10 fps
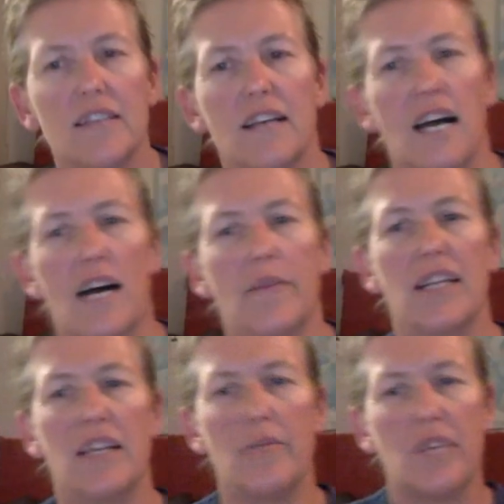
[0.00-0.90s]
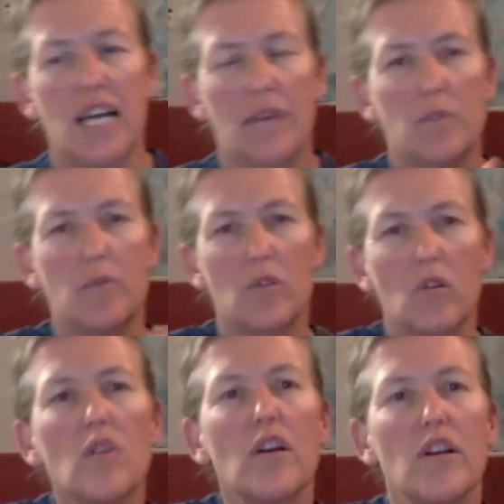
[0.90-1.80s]
and then be able to put
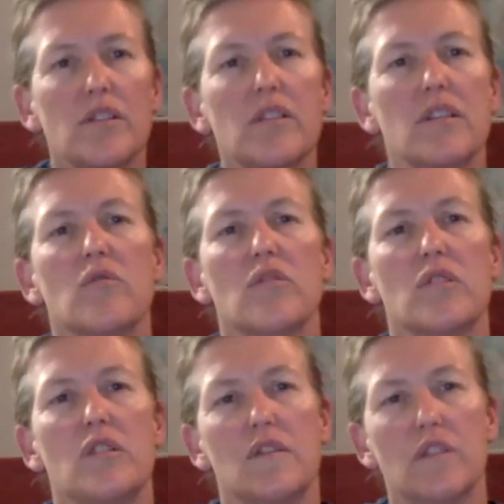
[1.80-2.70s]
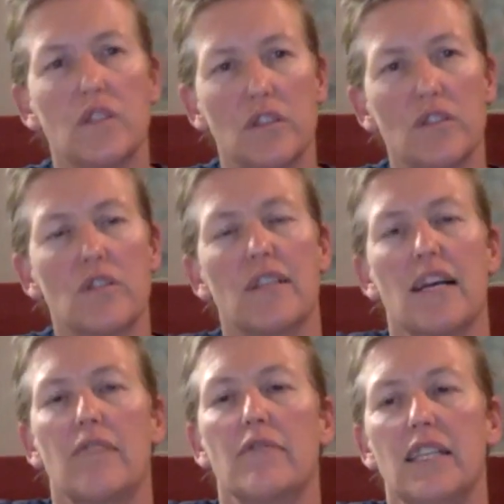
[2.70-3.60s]
all those skills that you've learnt on
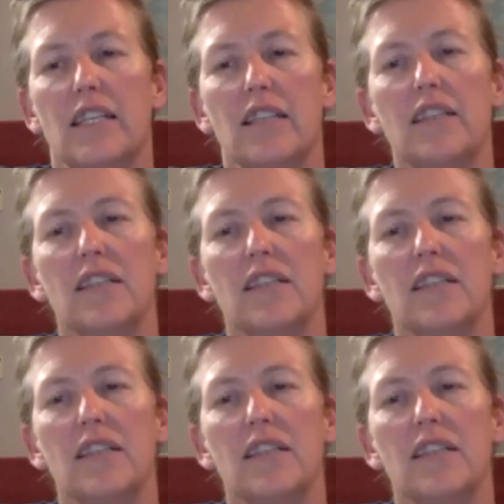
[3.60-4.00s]
that wing